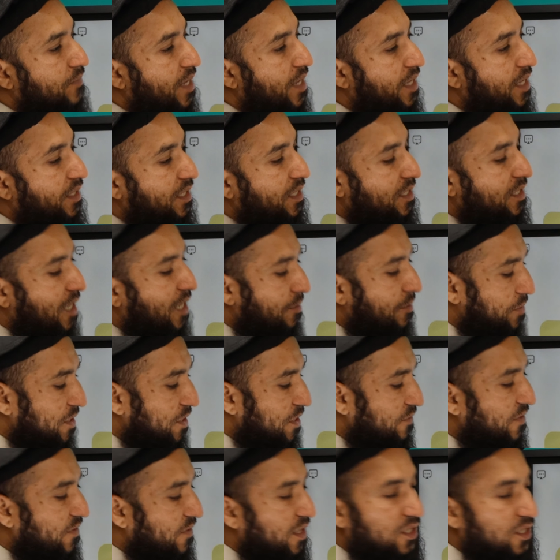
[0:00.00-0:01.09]
and it can be
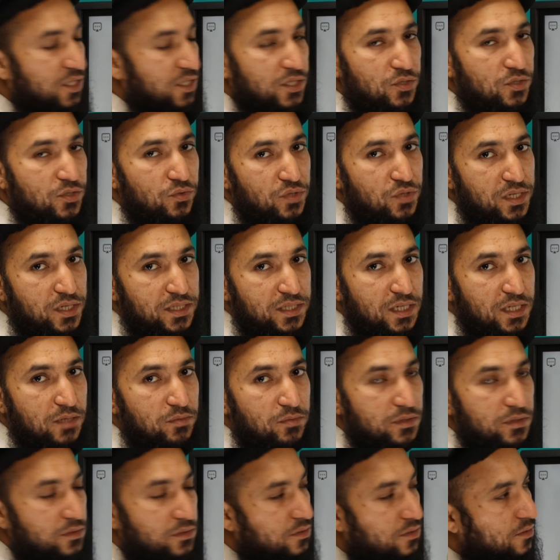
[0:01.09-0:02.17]
divided into three
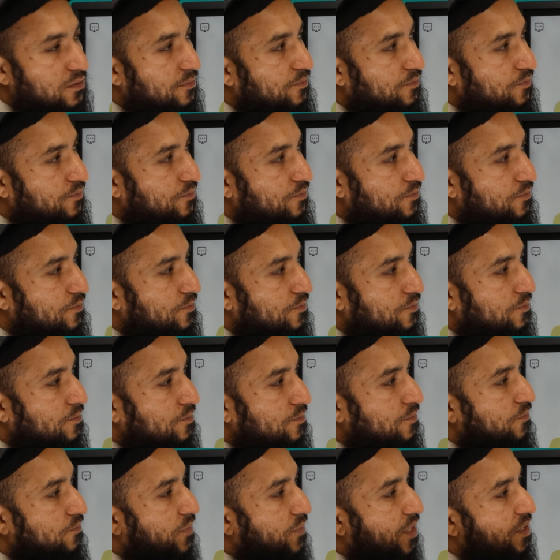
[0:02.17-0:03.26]
syllables.
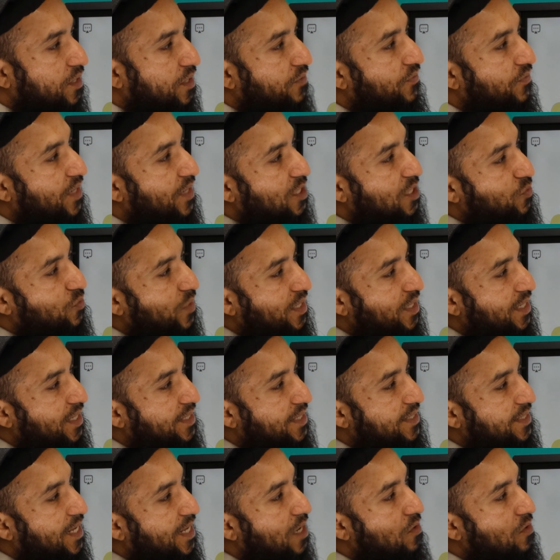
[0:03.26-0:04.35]
The first one
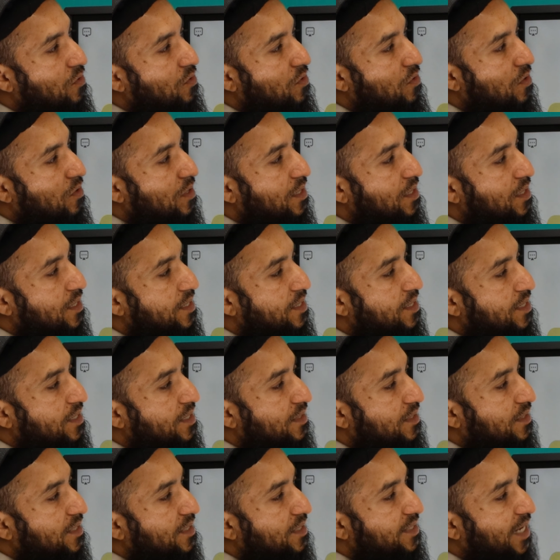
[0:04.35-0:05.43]
is ar,
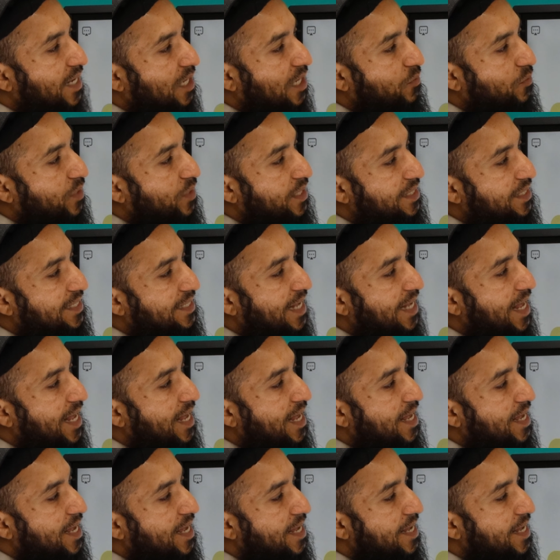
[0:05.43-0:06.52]
the second one is sa,
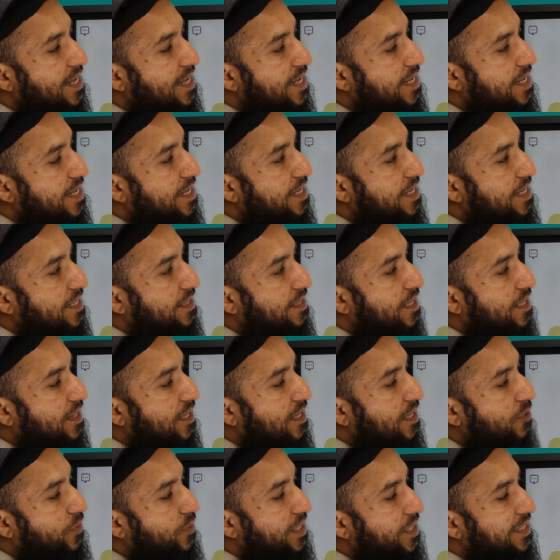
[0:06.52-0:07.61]
the
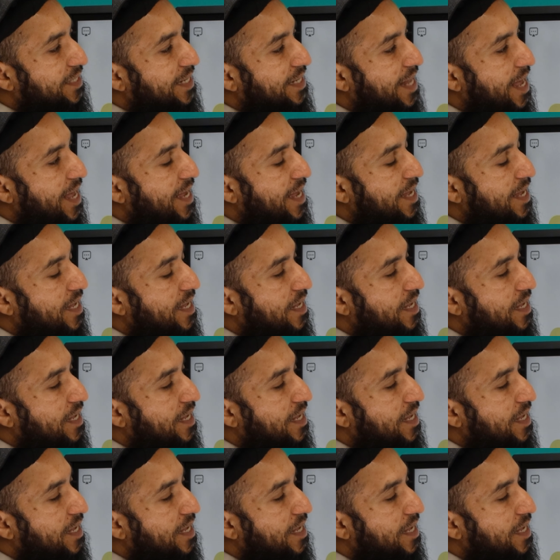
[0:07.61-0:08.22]
third one is la.